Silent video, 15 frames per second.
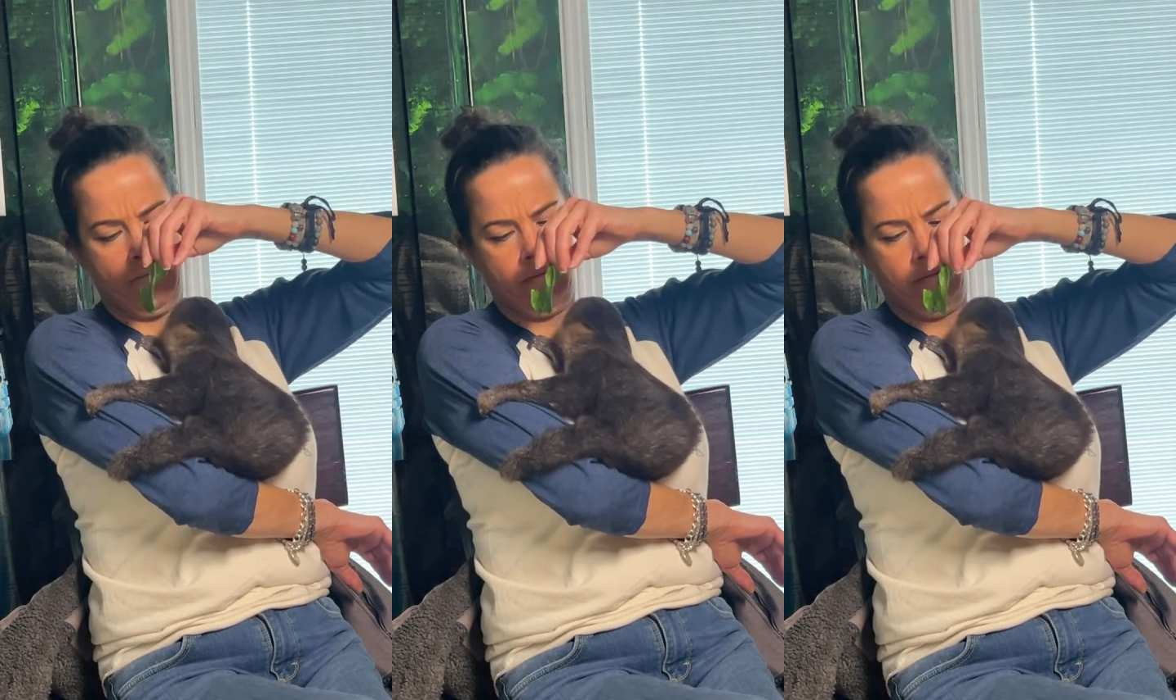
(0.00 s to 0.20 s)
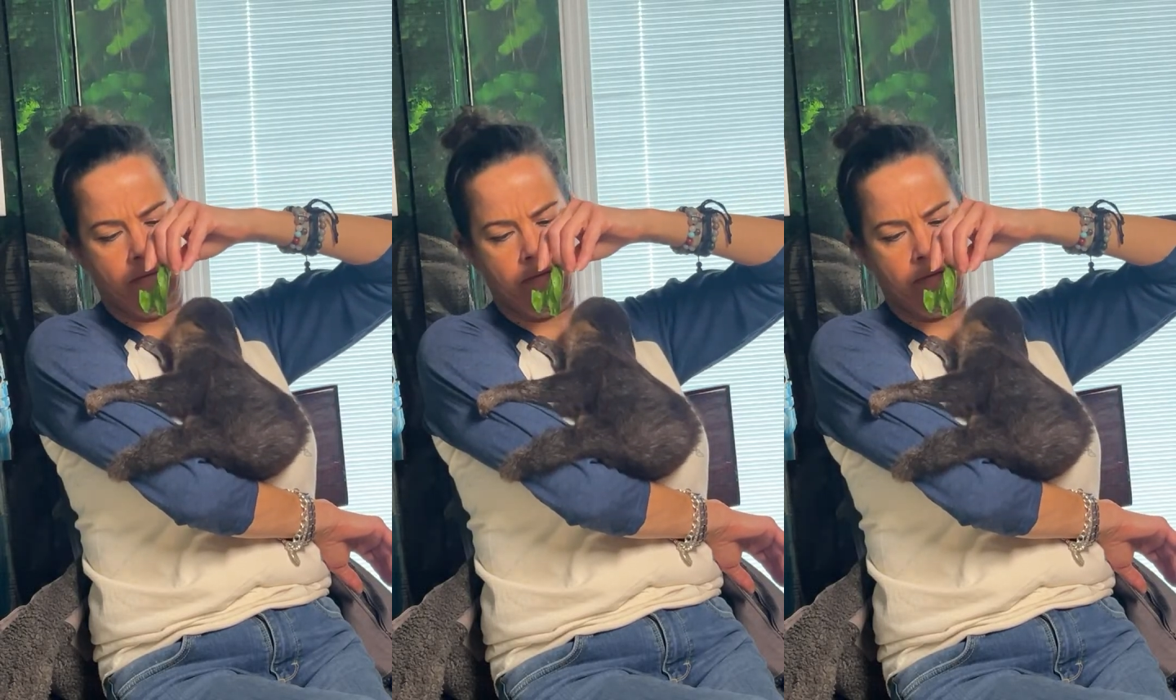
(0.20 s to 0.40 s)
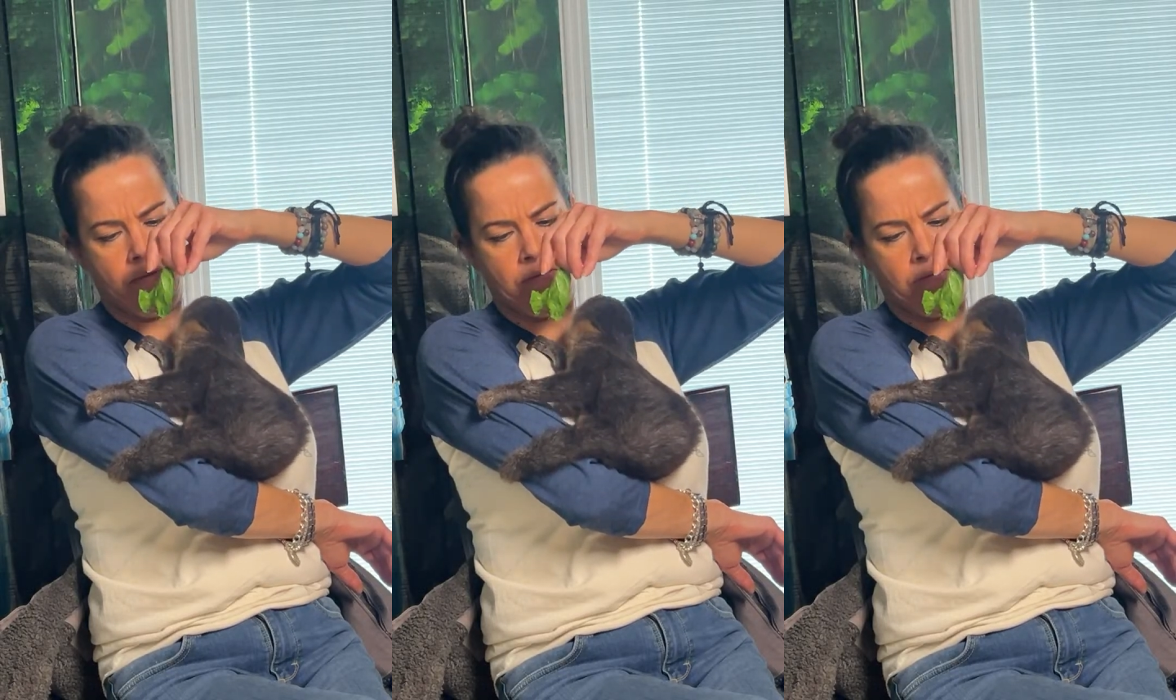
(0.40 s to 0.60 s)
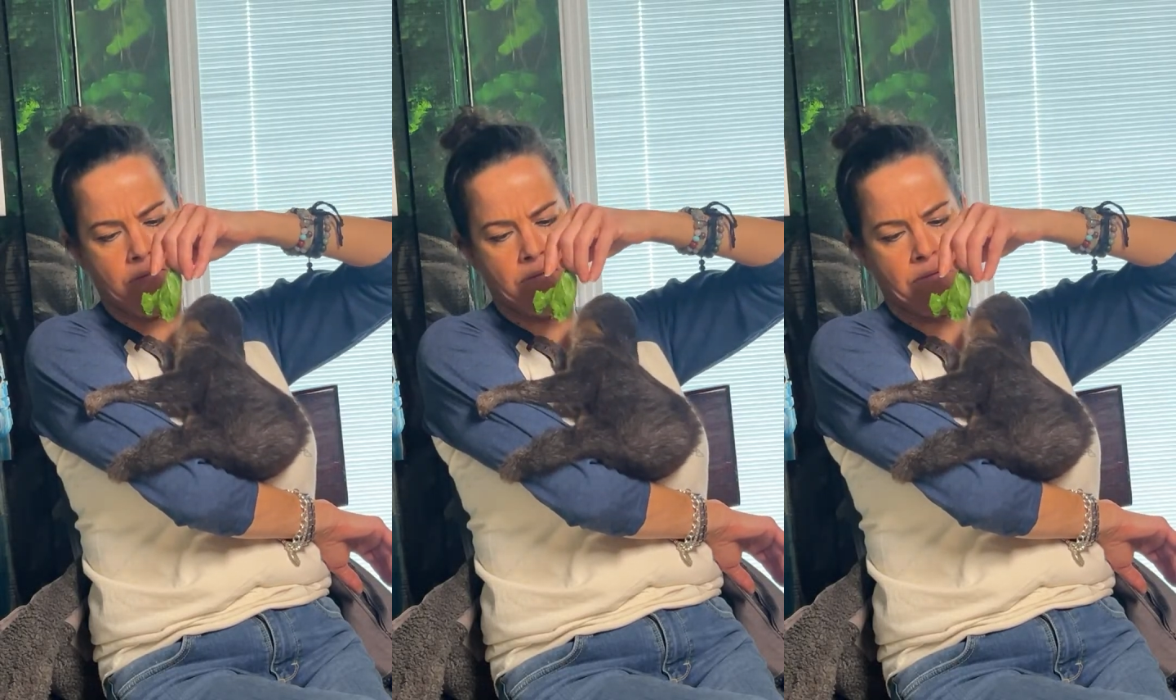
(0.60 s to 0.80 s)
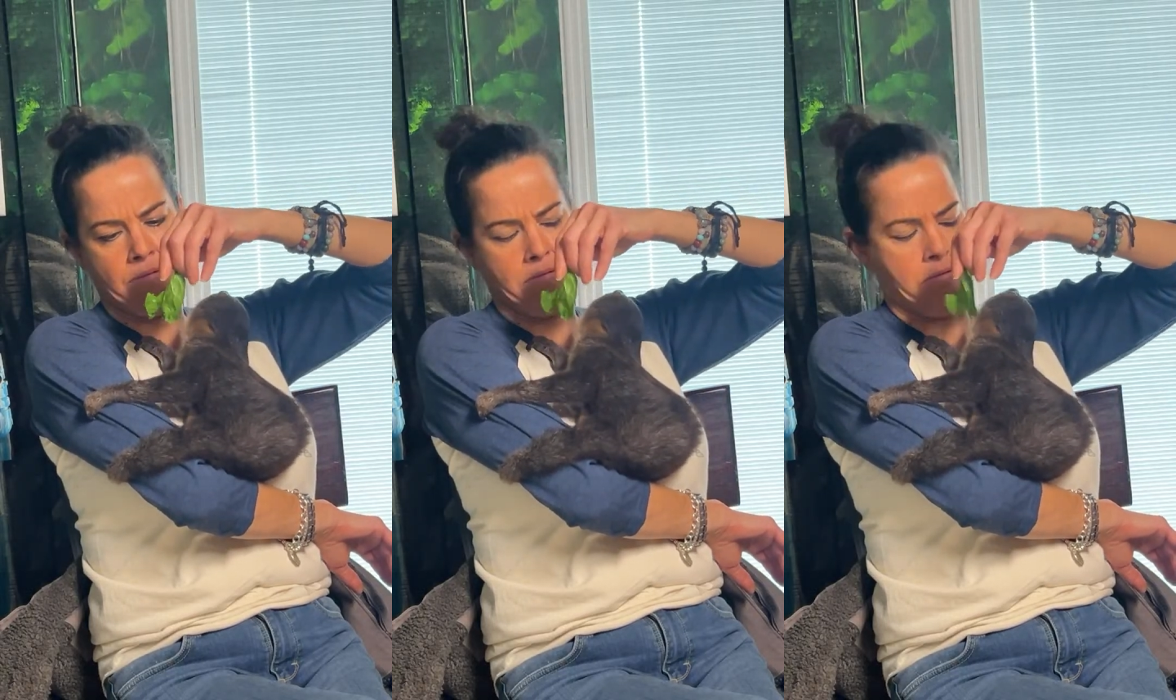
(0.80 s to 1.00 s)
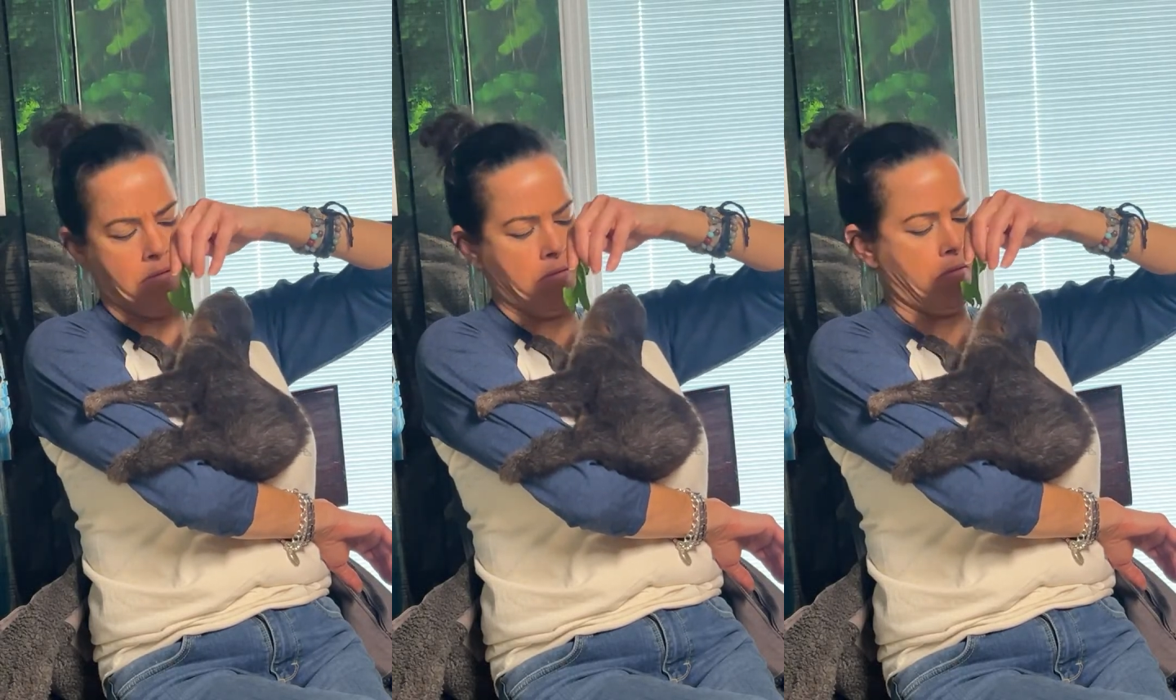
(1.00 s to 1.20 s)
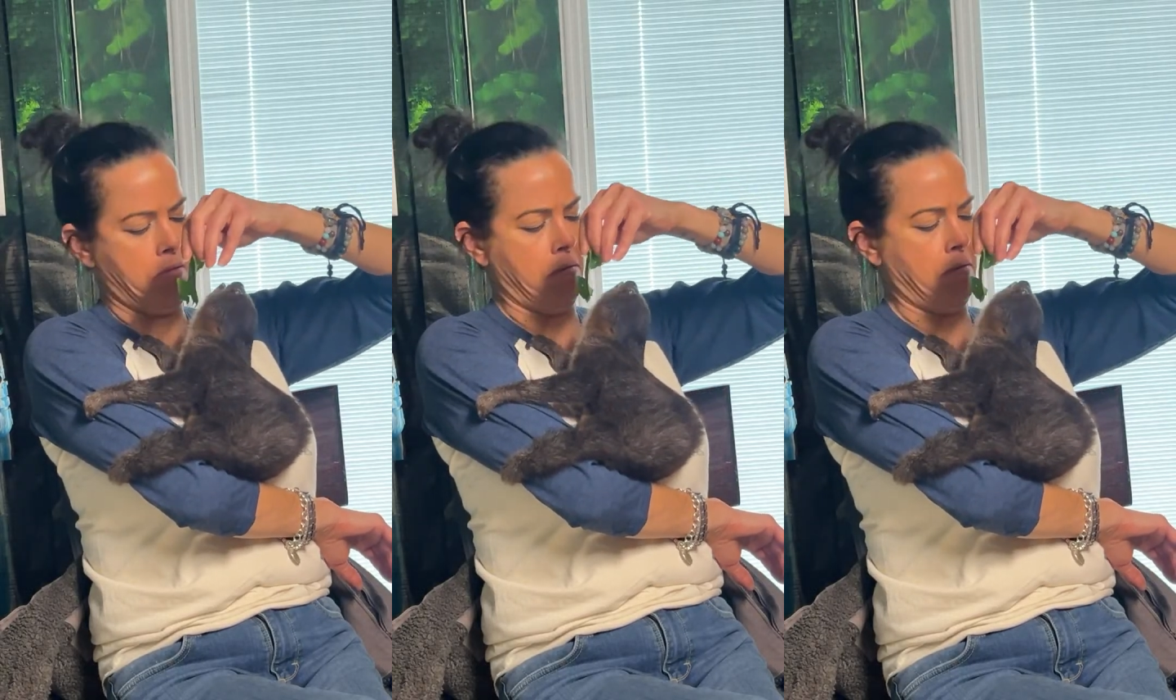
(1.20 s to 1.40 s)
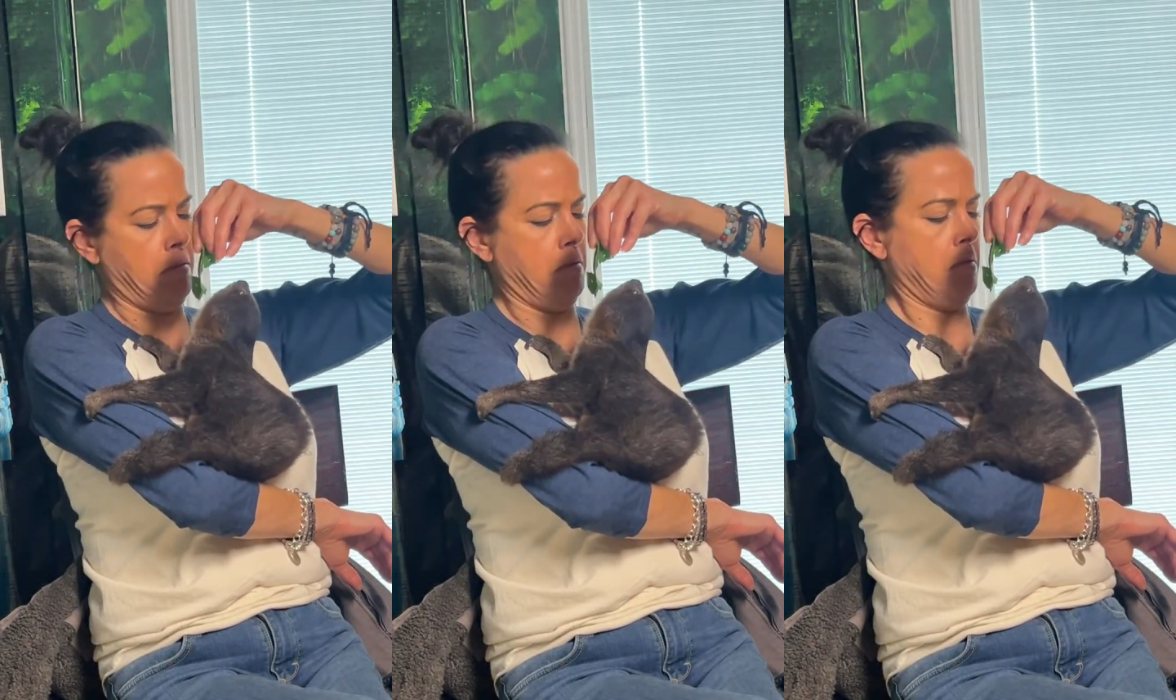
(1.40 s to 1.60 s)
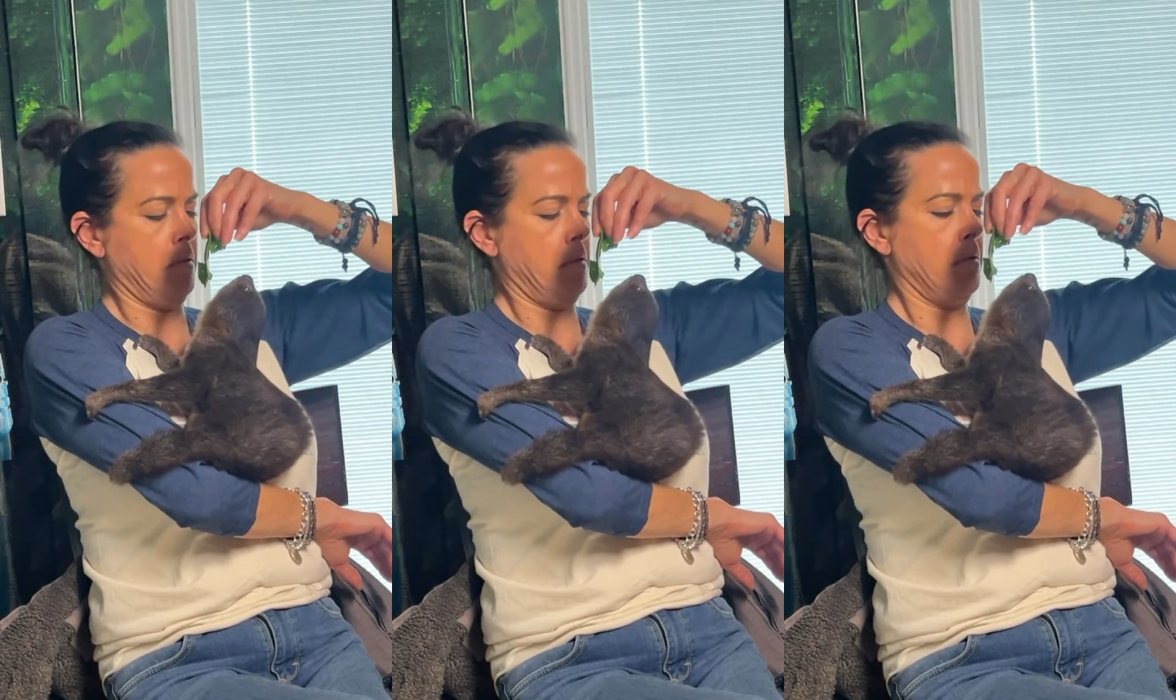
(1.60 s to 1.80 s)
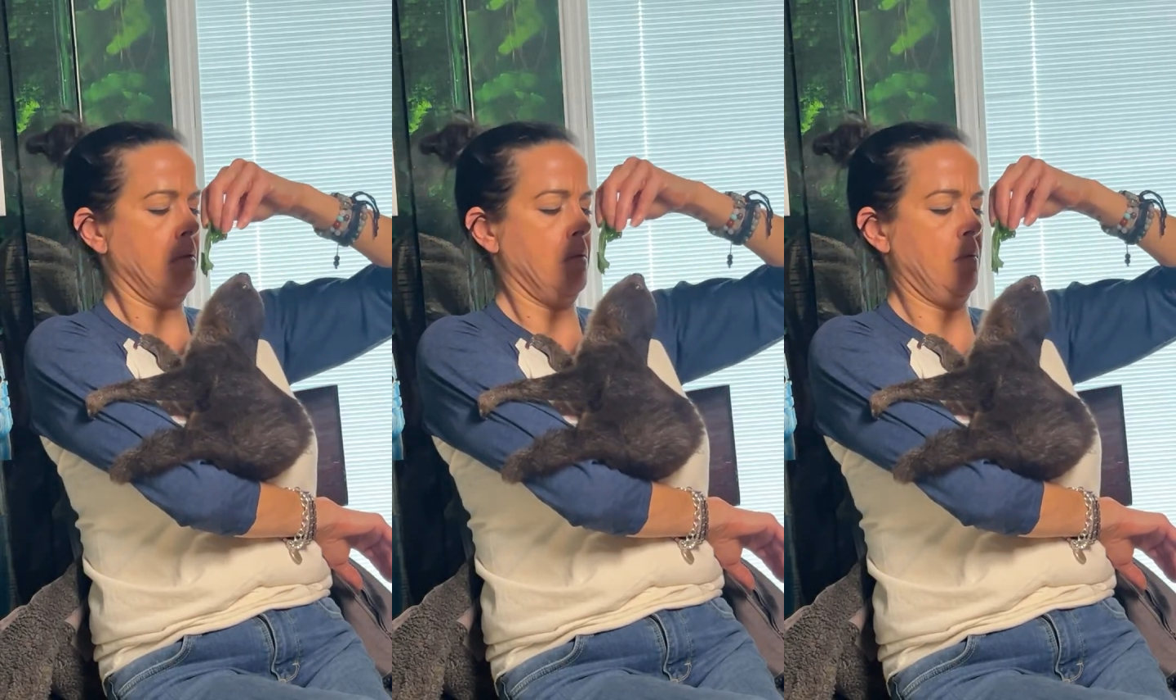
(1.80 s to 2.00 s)
Yes, little
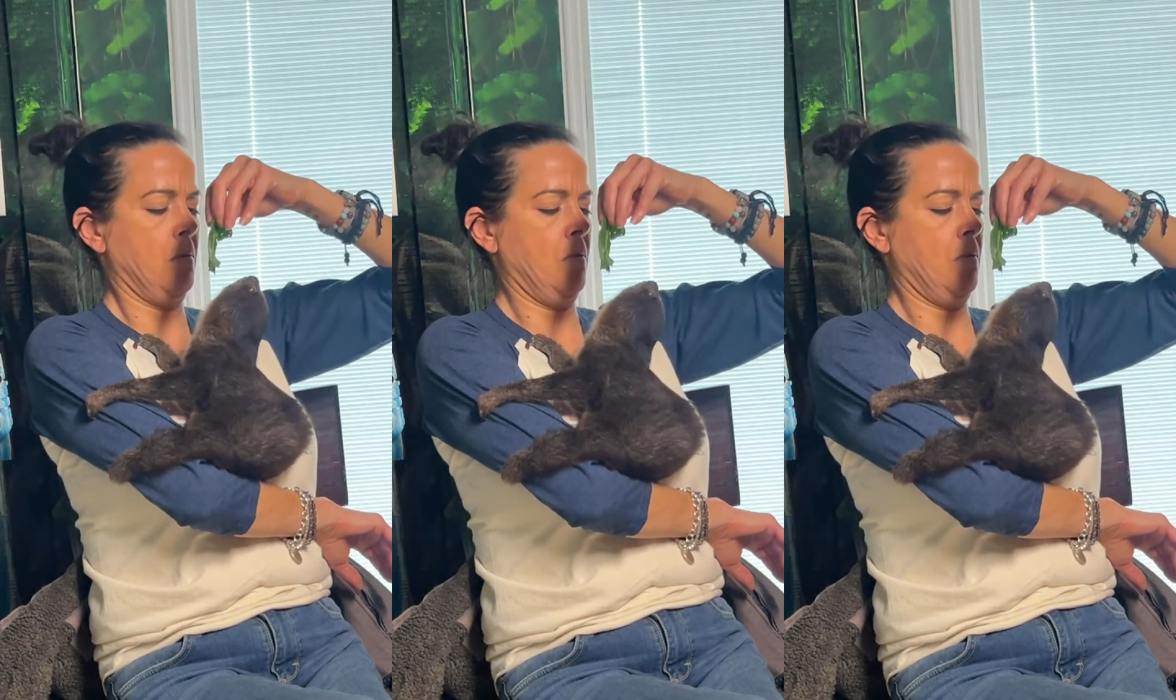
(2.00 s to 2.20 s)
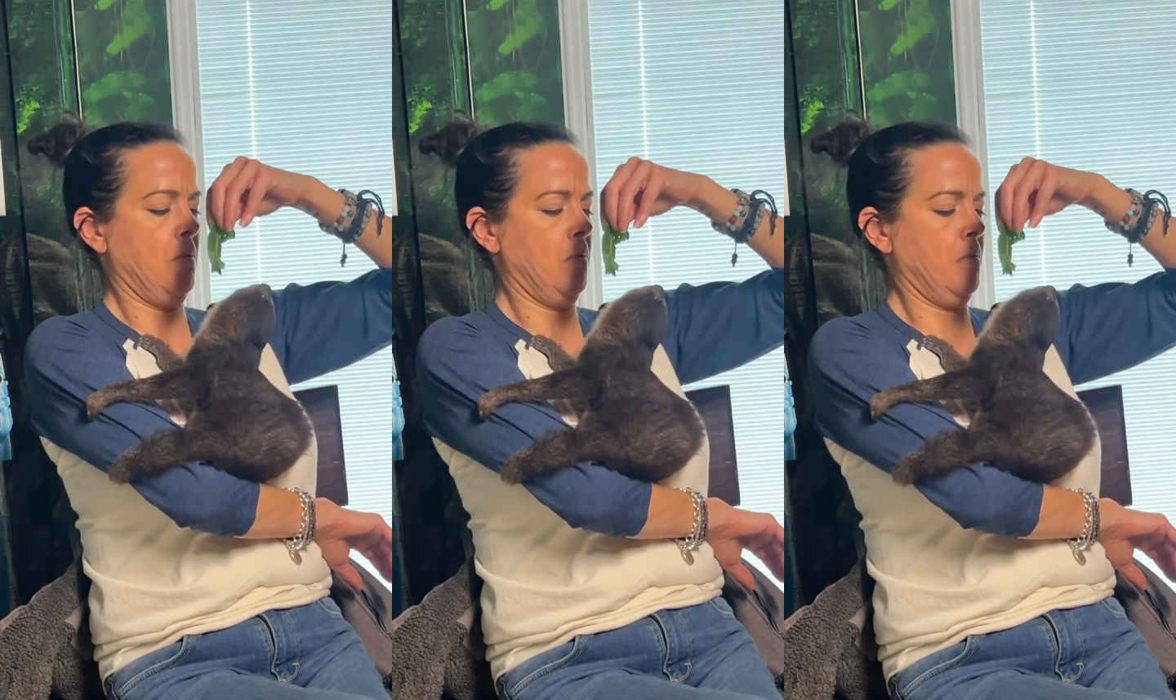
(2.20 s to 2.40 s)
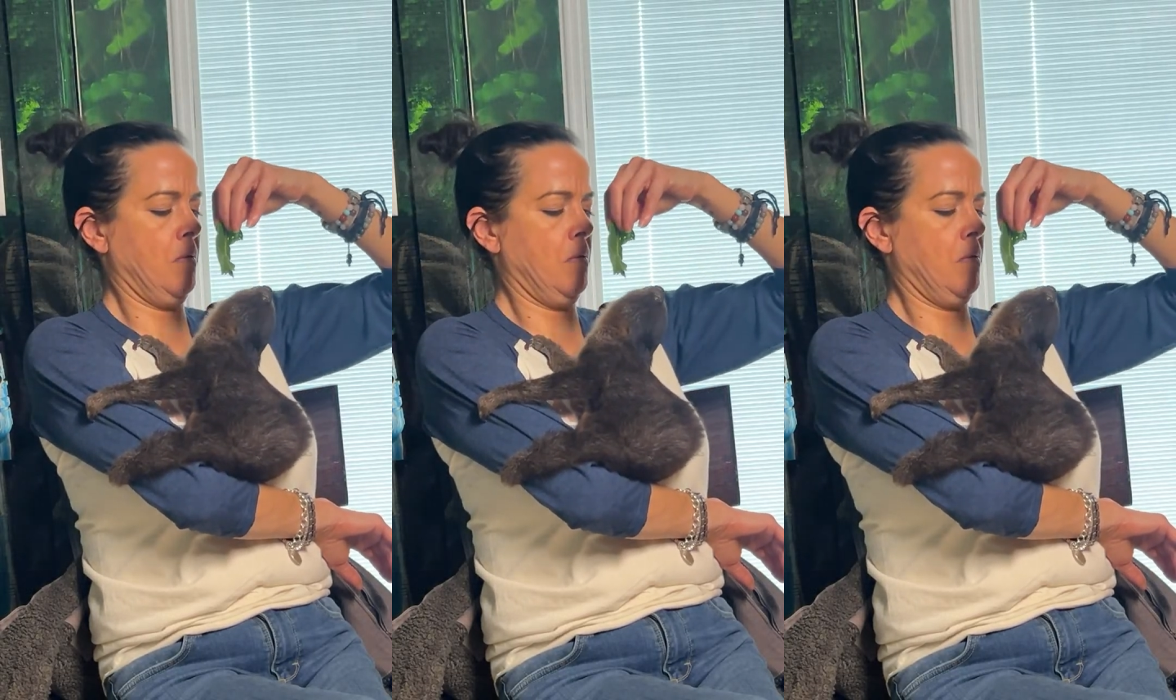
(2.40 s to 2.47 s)
sharp teeth.